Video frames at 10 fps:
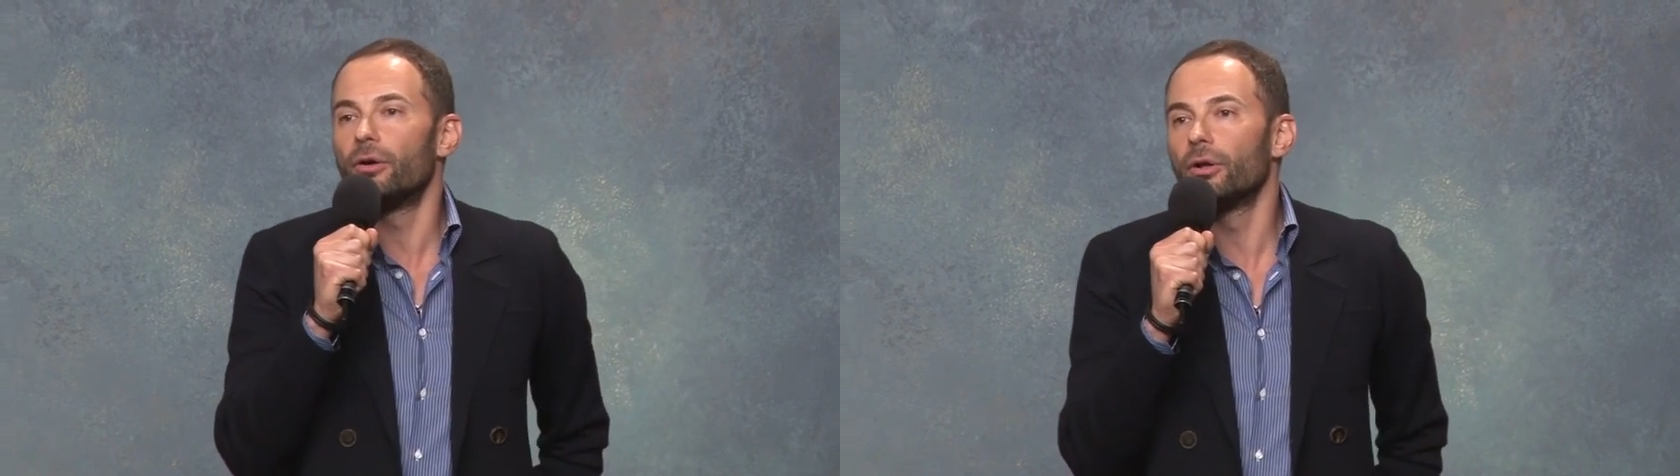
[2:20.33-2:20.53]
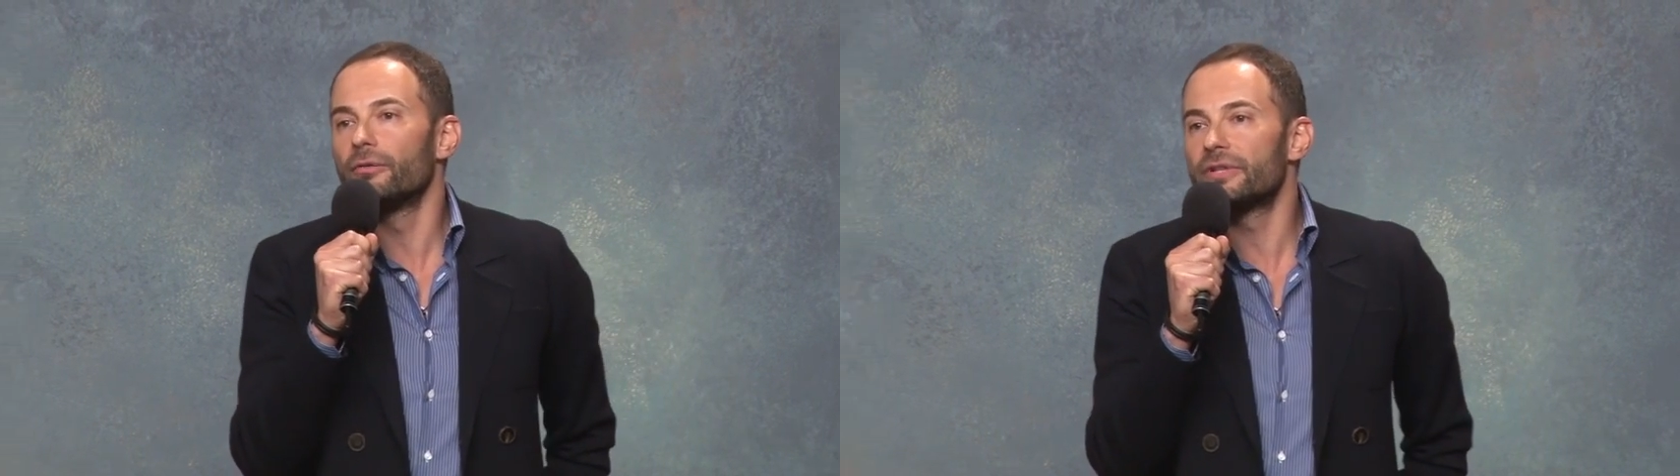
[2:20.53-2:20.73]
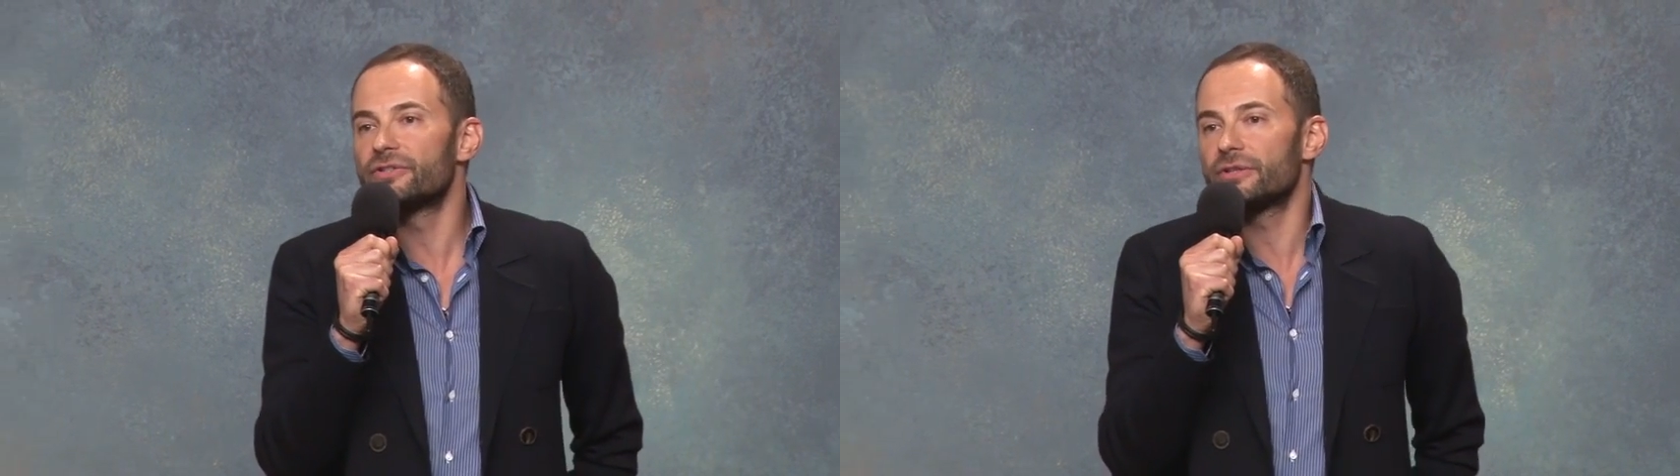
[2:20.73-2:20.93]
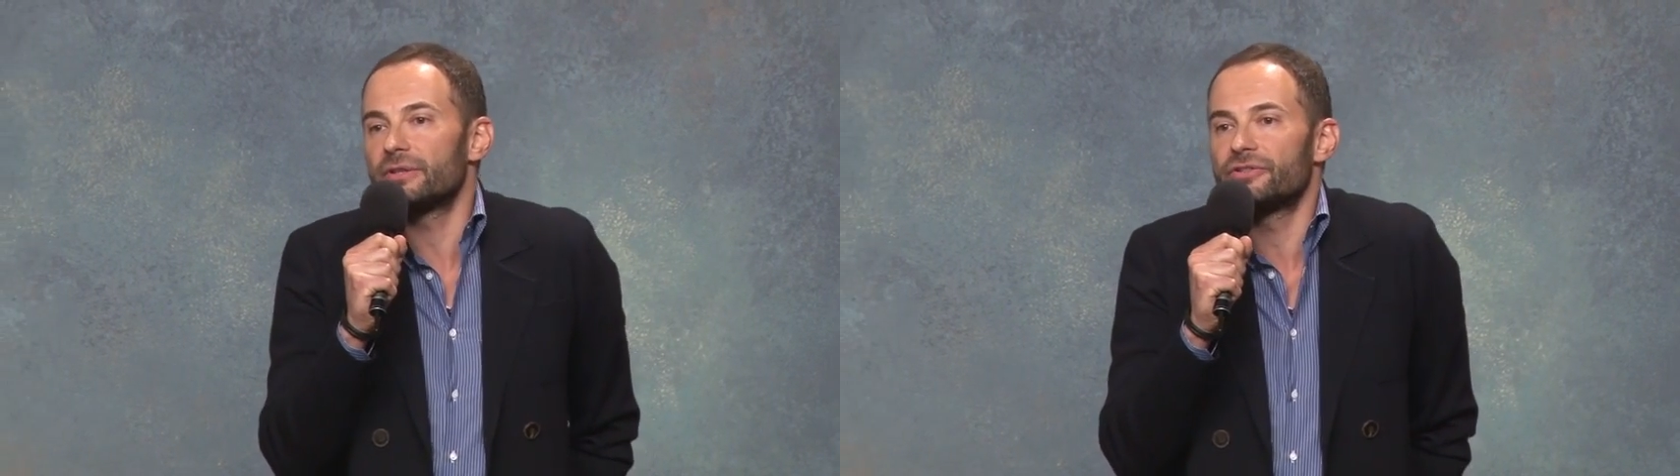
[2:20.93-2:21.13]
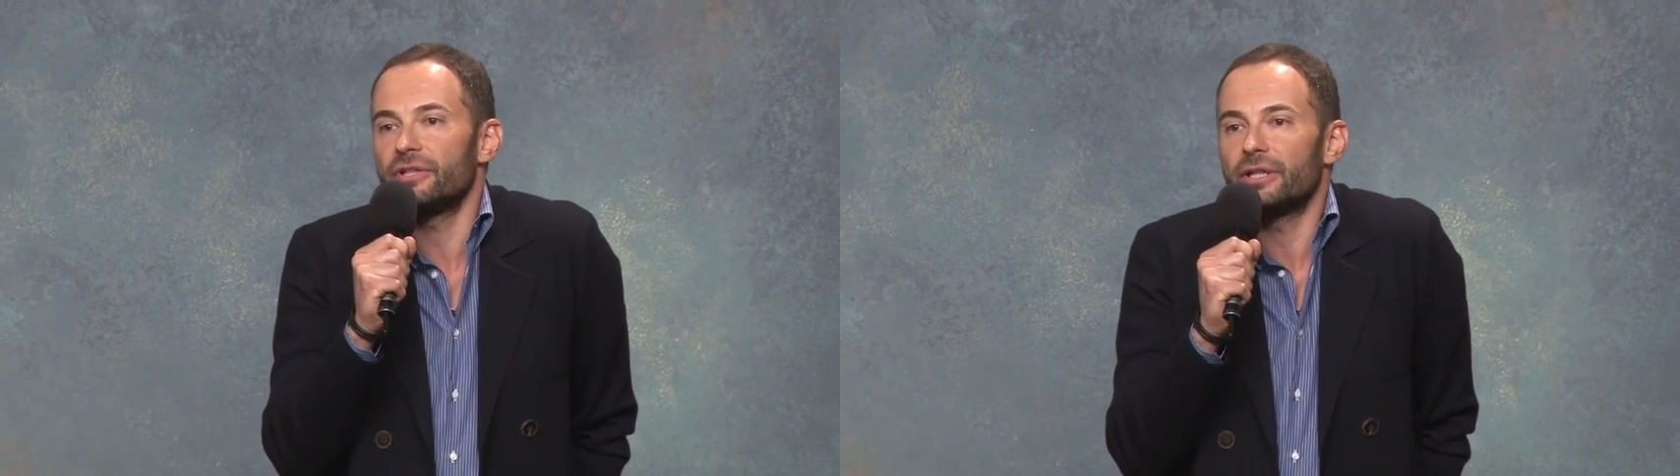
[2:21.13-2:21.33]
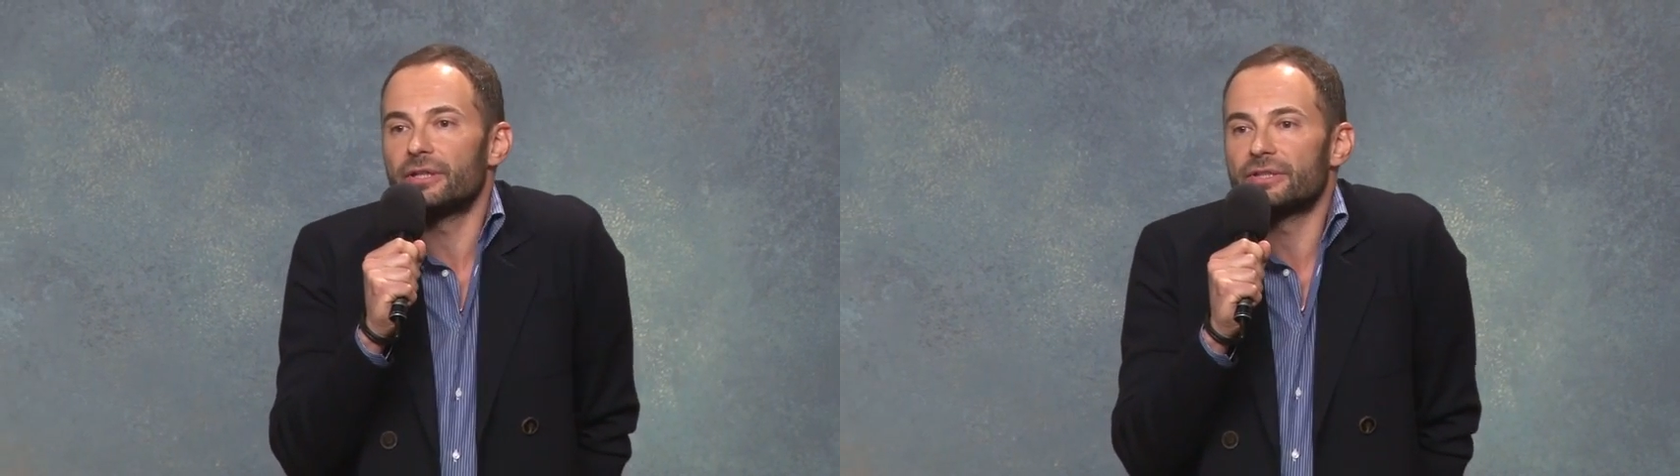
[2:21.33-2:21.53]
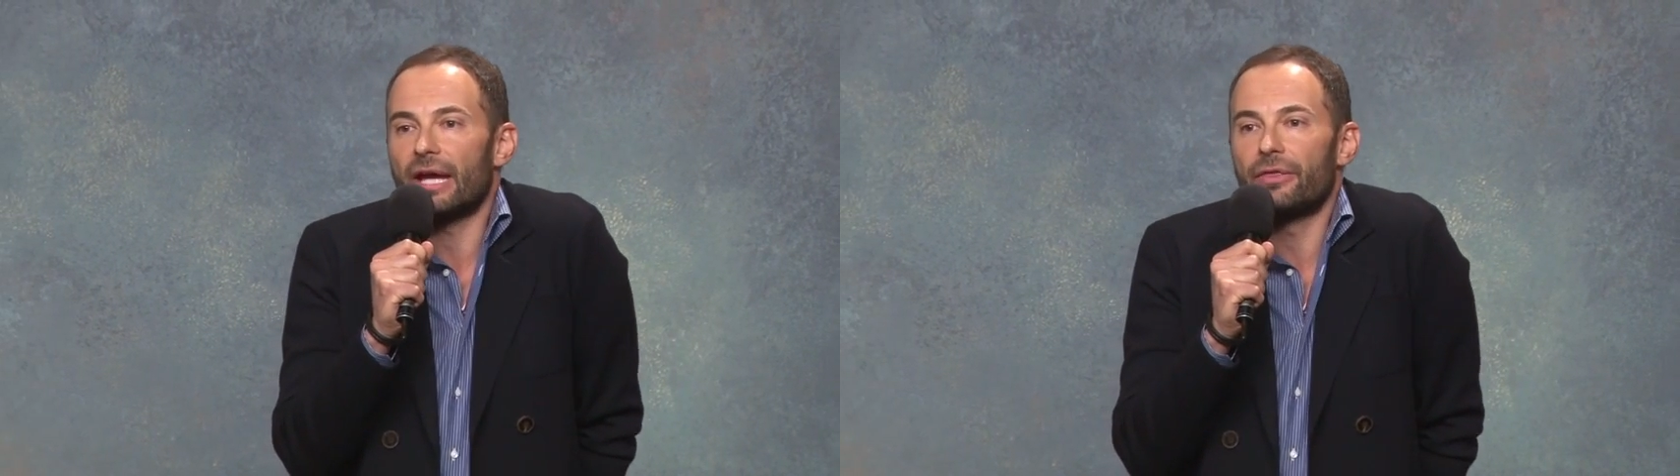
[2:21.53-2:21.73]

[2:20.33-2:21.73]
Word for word: all of these years,